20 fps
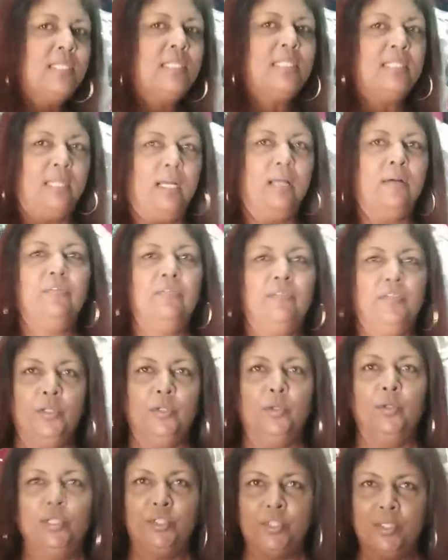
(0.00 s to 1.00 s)
stuff. You
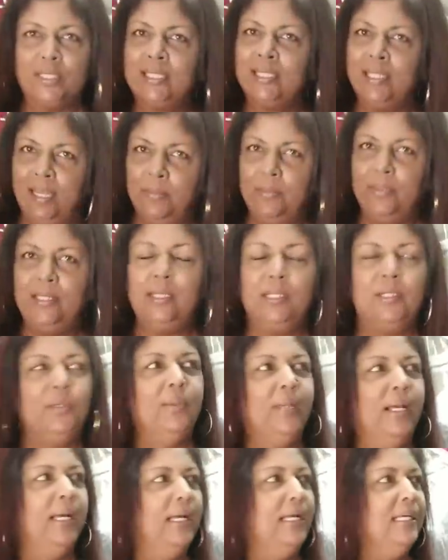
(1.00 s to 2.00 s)
know, you just right. come in and you
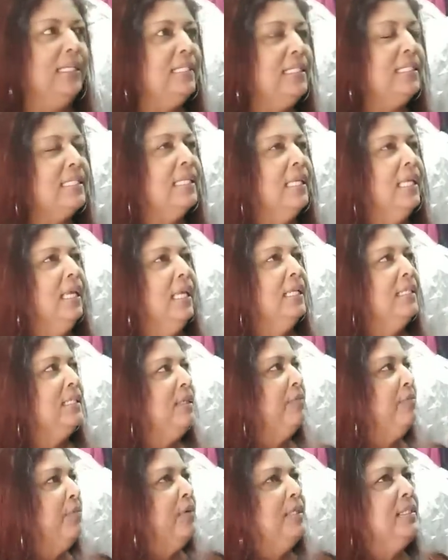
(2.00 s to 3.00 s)
ask.
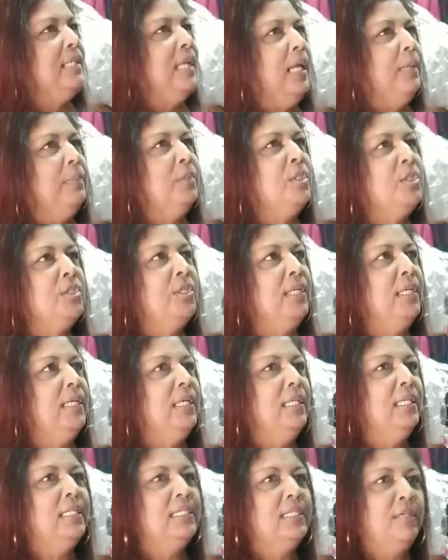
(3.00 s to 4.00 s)
Different type of
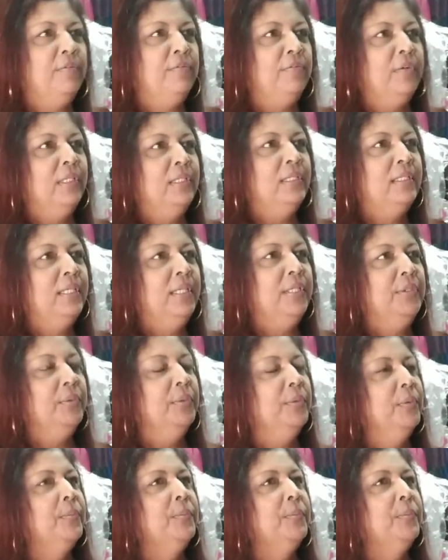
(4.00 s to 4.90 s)
shades, different, you know.